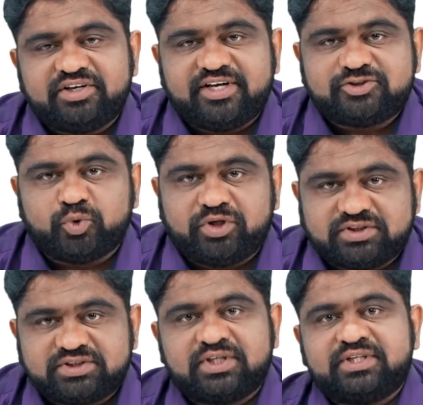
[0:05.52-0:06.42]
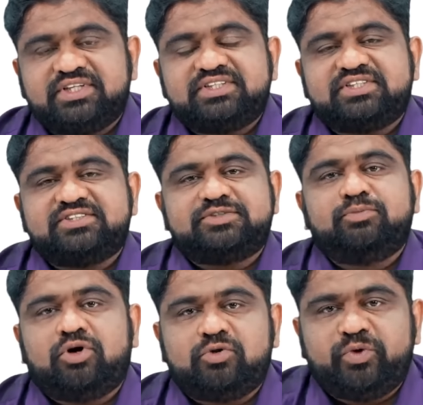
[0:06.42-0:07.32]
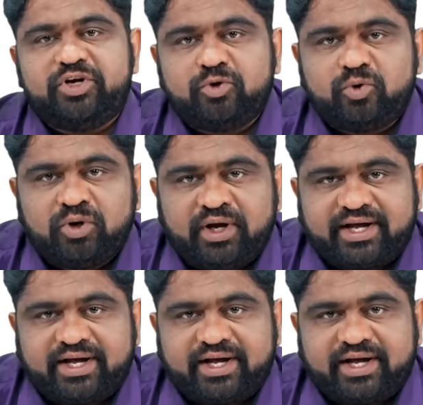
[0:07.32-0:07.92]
Dear students, this is a small video